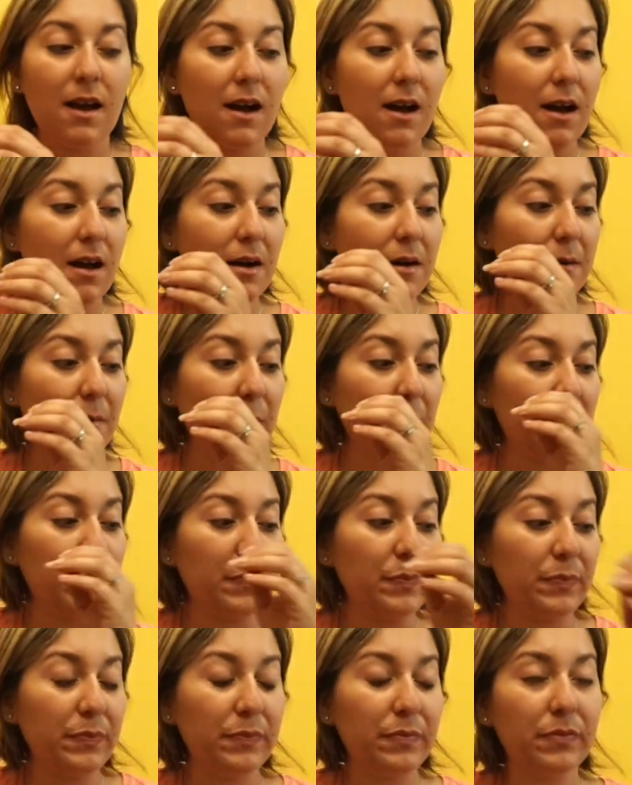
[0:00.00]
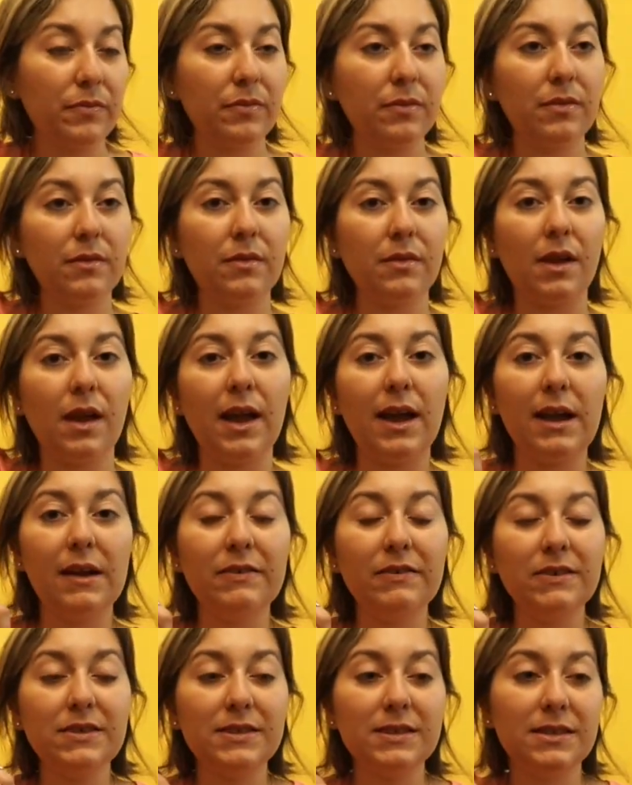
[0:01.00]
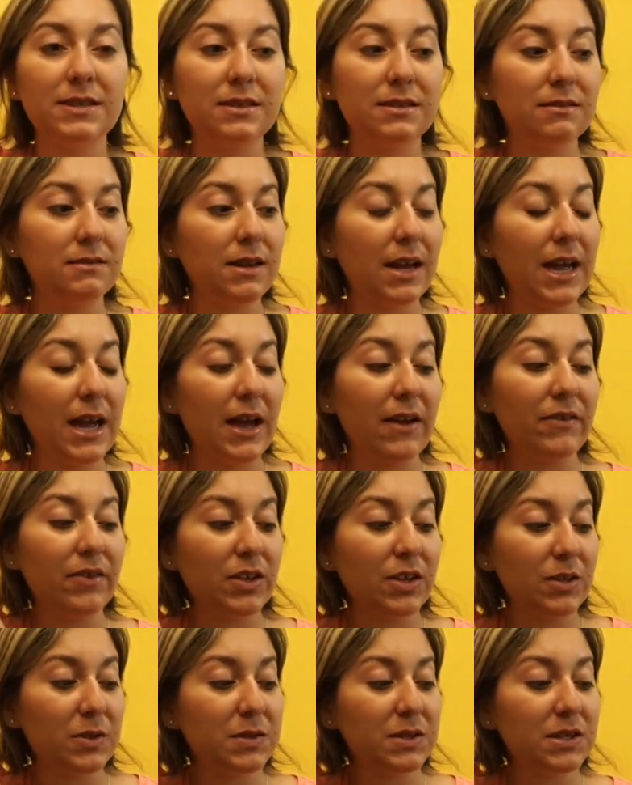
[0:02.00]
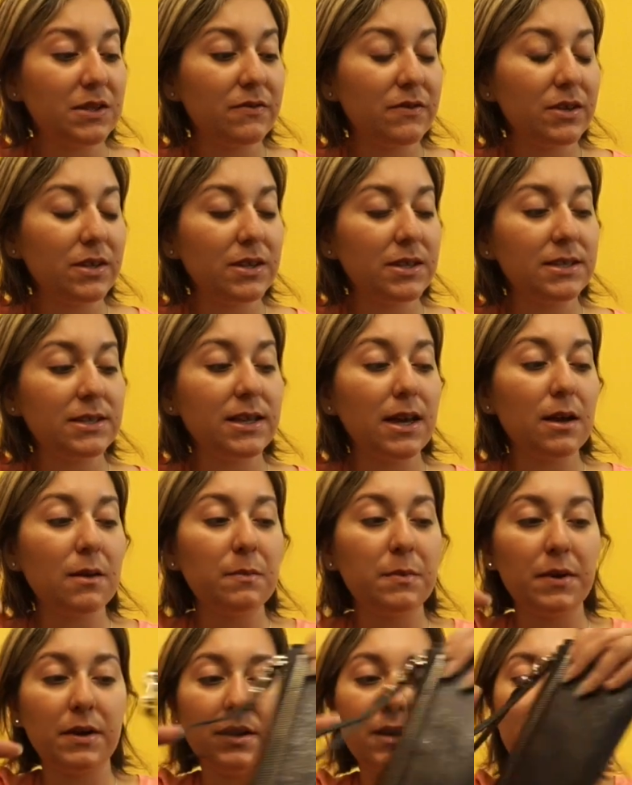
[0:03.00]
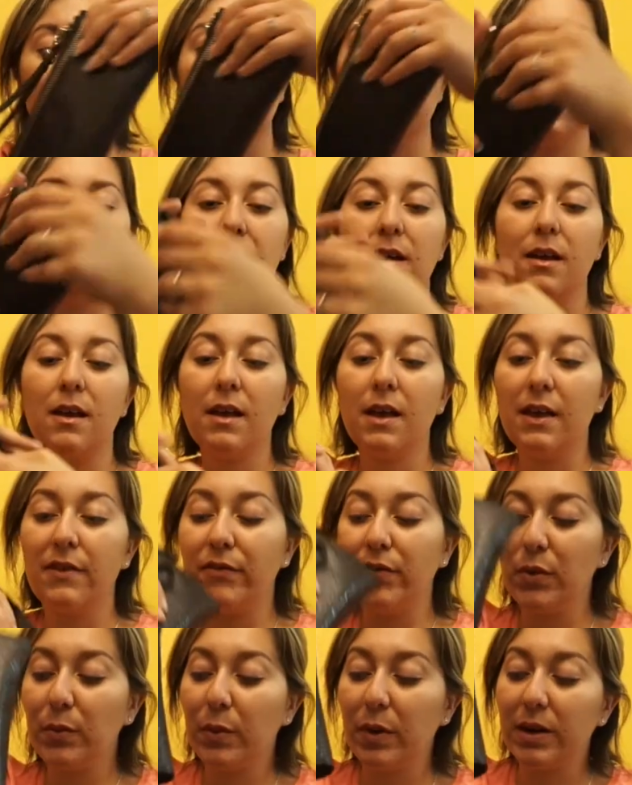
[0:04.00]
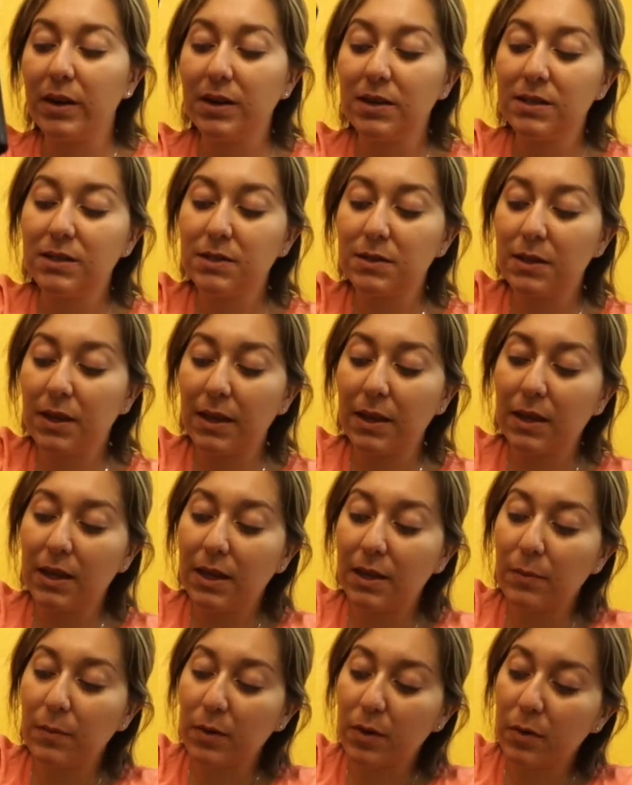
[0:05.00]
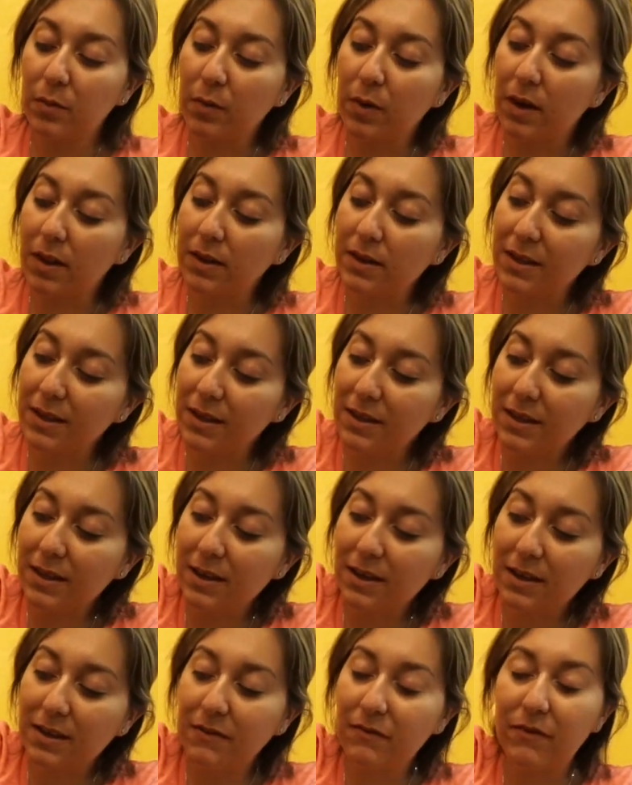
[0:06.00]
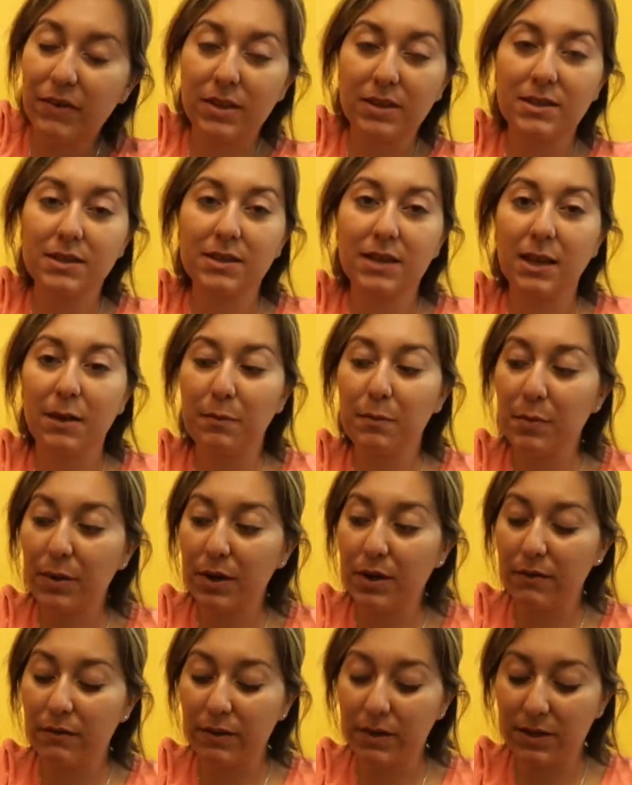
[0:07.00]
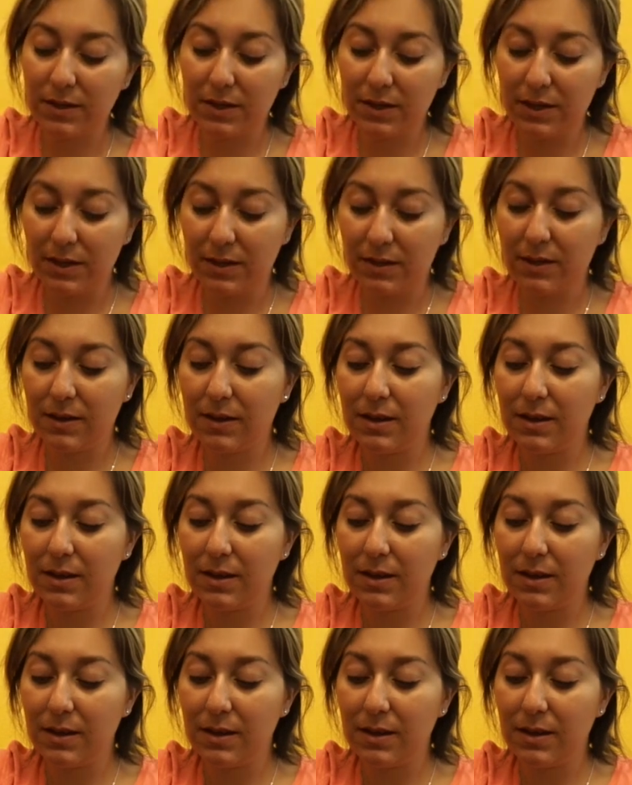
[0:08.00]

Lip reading: I haven't used it for this yet, but if you wanted to like keep your wallet in there, it fits like perfectly.